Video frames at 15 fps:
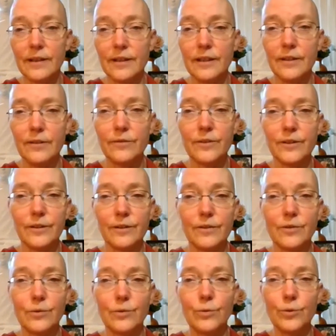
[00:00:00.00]
lived and the
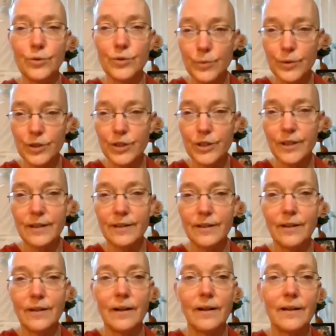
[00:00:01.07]
schools where she had
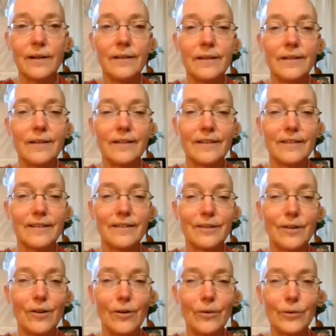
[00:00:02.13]
gone and
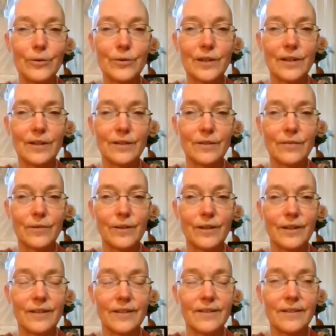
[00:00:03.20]
all those kinds of
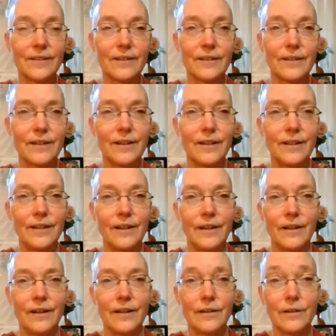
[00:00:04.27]
things. And
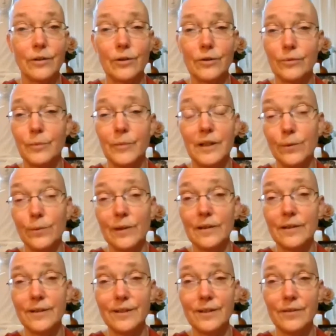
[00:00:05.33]
And there are many
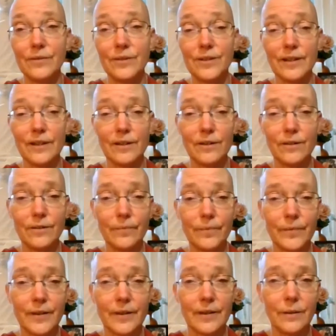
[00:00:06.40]
relatives there.
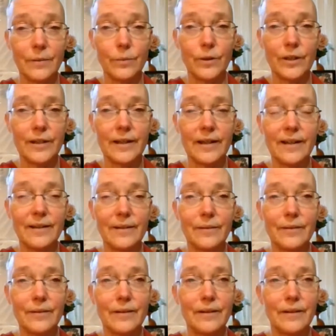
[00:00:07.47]
You know, one night,
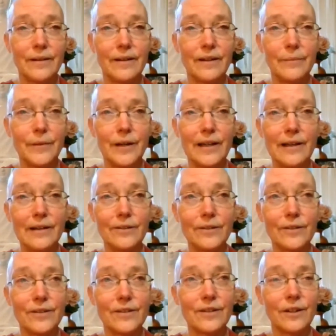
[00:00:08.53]
my
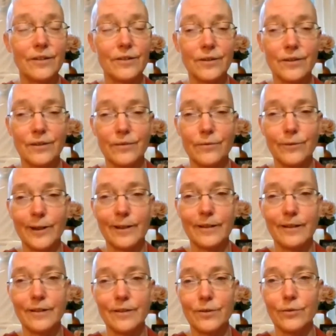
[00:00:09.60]
eldest cousin
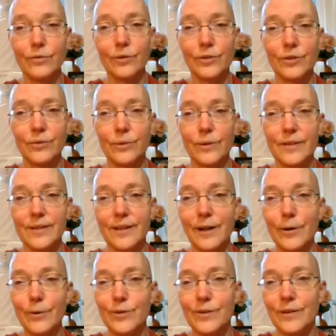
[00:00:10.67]
invited us over to his
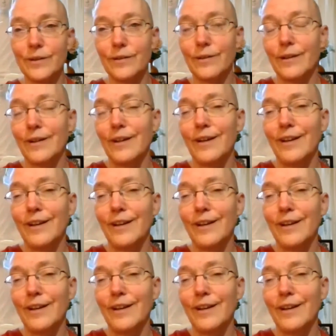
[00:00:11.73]
house, and